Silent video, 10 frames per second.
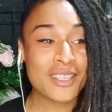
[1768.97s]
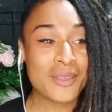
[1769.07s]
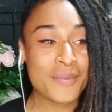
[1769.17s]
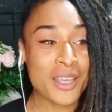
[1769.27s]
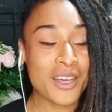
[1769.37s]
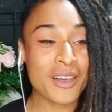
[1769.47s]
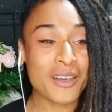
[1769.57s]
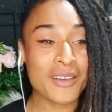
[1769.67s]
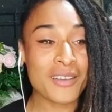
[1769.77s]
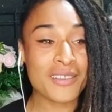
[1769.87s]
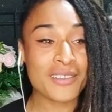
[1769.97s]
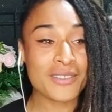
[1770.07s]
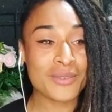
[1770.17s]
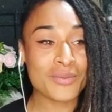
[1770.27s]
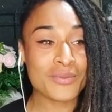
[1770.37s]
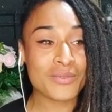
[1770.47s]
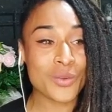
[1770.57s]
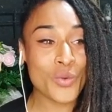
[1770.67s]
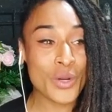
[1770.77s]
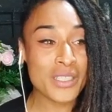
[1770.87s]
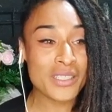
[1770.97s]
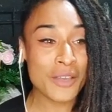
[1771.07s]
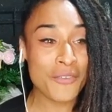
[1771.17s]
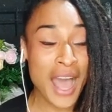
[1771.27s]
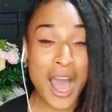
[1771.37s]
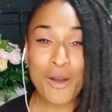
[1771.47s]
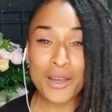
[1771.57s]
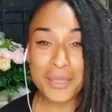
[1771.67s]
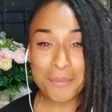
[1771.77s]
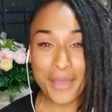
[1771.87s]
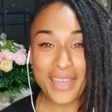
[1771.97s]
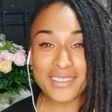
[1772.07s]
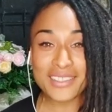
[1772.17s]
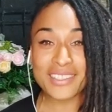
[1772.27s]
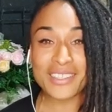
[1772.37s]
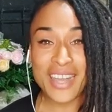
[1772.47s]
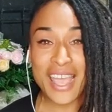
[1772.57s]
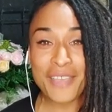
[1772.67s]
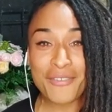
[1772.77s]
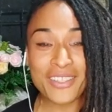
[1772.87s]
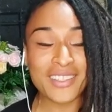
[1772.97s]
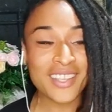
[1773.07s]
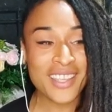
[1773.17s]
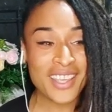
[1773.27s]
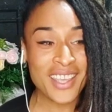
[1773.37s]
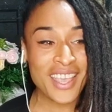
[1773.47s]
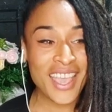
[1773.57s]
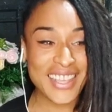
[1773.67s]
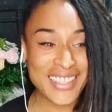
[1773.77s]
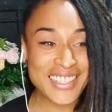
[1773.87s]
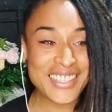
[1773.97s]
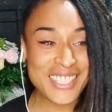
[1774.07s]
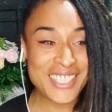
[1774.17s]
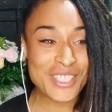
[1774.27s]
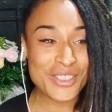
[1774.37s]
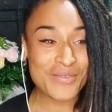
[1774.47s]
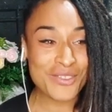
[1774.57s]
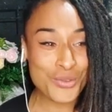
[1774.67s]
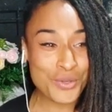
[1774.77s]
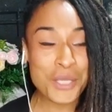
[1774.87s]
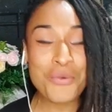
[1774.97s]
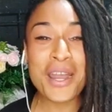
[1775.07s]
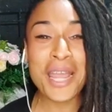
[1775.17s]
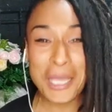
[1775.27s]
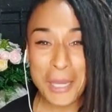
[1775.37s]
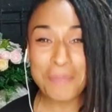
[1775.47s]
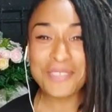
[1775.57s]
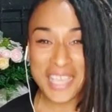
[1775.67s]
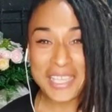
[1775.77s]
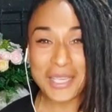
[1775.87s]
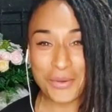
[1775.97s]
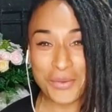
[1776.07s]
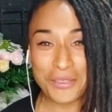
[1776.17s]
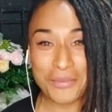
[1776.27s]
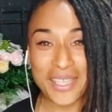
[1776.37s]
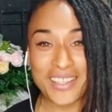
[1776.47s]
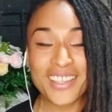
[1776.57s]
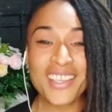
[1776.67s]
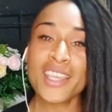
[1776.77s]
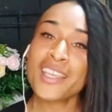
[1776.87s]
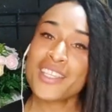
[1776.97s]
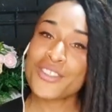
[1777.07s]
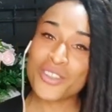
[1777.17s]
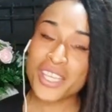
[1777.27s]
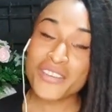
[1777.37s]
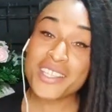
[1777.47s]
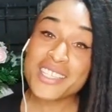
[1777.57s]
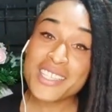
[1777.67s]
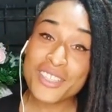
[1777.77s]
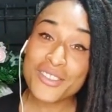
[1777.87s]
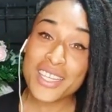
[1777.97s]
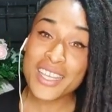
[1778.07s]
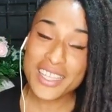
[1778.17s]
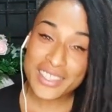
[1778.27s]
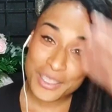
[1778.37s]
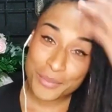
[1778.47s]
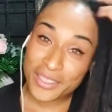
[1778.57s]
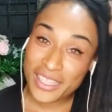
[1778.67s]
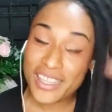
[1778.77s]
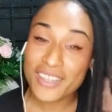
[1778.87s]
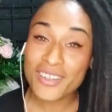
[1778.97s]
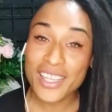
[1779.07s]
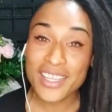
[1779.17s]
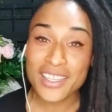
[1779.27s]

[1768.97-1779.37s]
words of how I impacted their life, and this is truly what I am taking with me. So quiero decirle a toda la gente, porque dijeron que